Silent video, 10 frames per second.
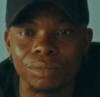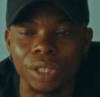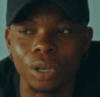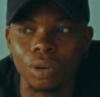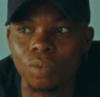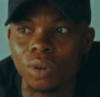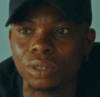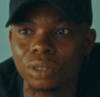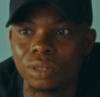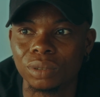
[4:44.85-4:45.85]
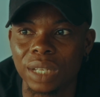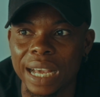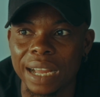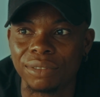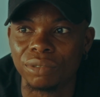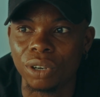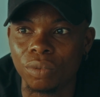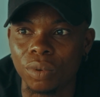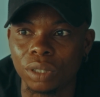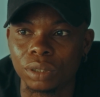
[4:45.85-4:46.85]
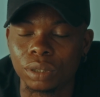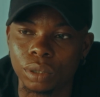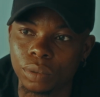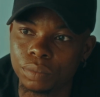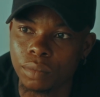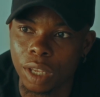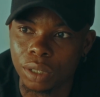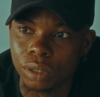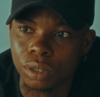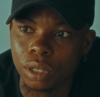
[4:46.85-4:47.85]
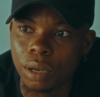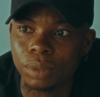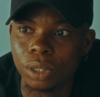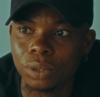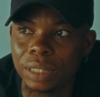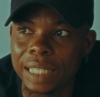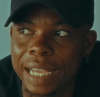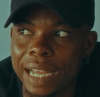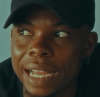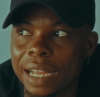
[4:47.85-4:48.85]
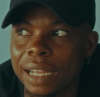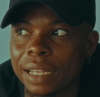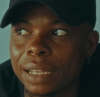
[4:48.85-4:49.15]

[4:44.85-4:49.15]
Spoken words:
We all want good life. We all want, so some don't care